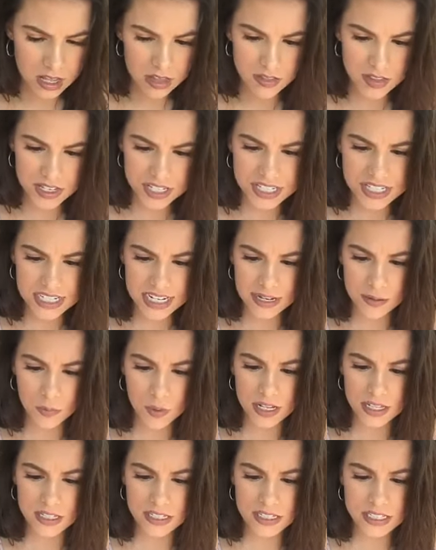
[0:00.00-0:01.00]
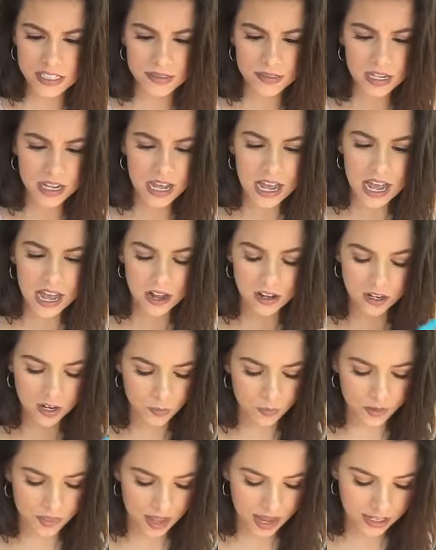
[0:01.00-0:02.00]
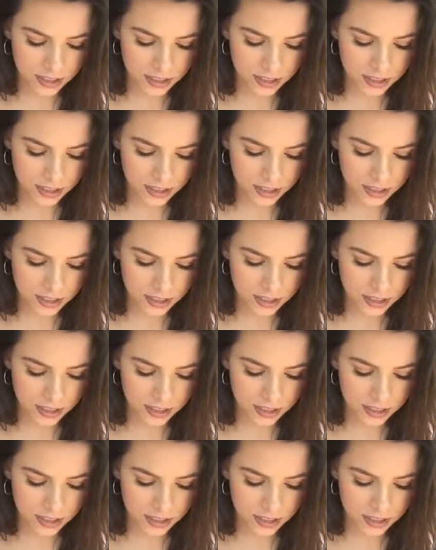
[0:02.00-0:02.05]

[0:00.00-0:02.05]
sea ones. I don't know what that. They're